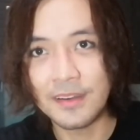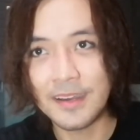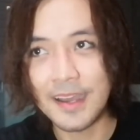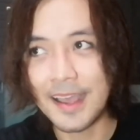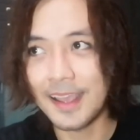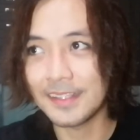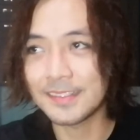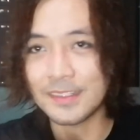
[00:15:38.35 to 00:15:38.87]

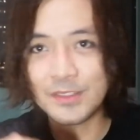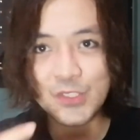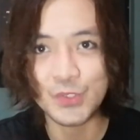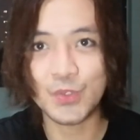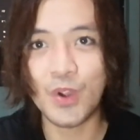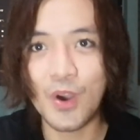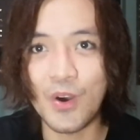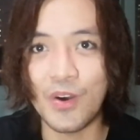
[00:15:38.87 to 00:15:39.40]
as
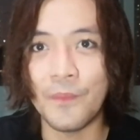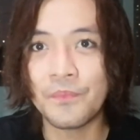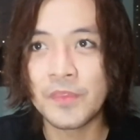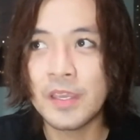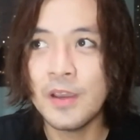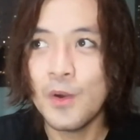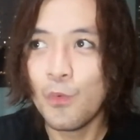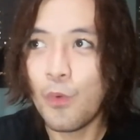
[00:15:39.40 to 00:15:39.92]
strong,
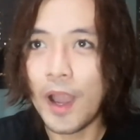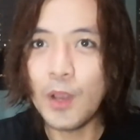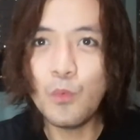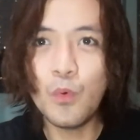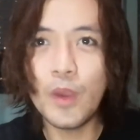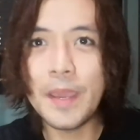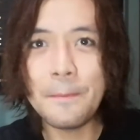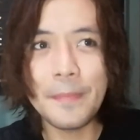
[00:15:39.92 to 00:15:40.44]
while
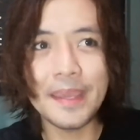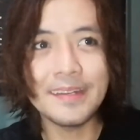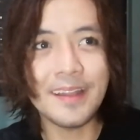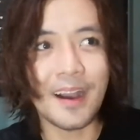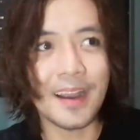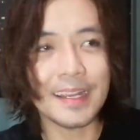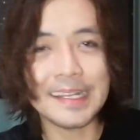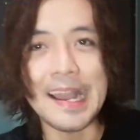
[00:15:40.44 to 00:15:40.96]
women
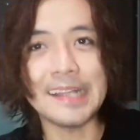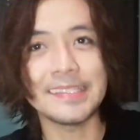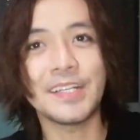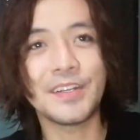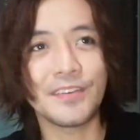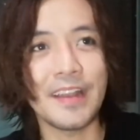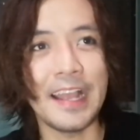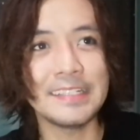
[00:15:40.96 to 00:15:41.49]
are
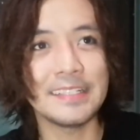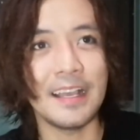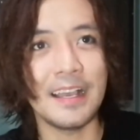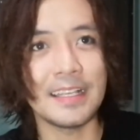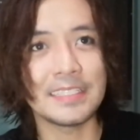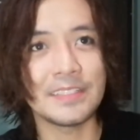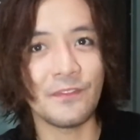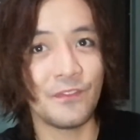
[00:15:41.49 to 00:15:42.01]
categorized
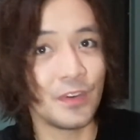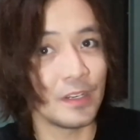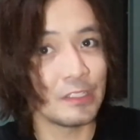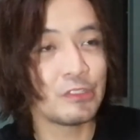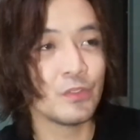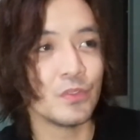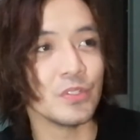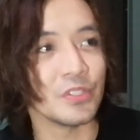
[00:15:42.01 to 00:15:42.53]
as
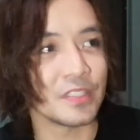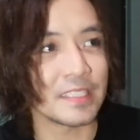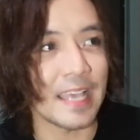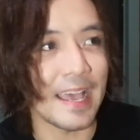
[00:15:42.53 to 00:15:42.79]
virtuous,